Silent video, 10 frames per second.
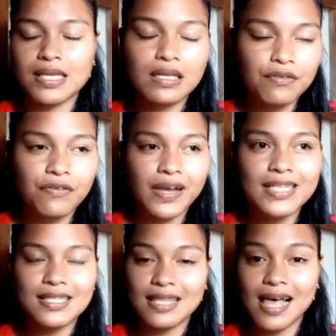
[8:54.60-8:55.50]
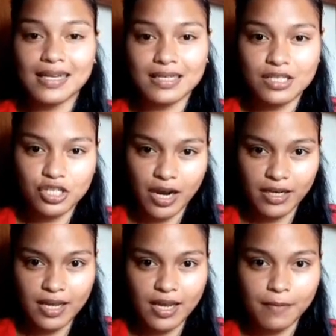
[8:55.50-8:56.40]
signifies luck in
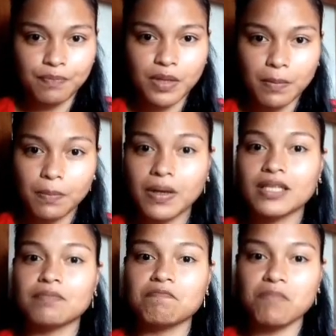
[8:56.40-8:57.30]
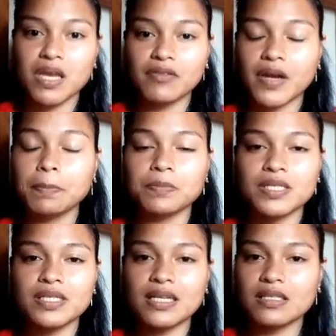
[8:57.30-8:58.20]
China, but may
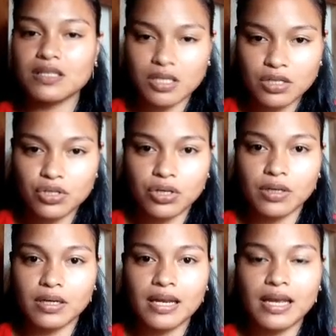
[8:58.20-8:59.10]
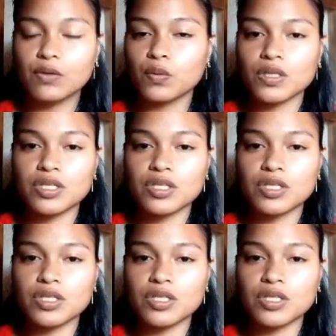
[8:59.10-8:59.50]
represent danger in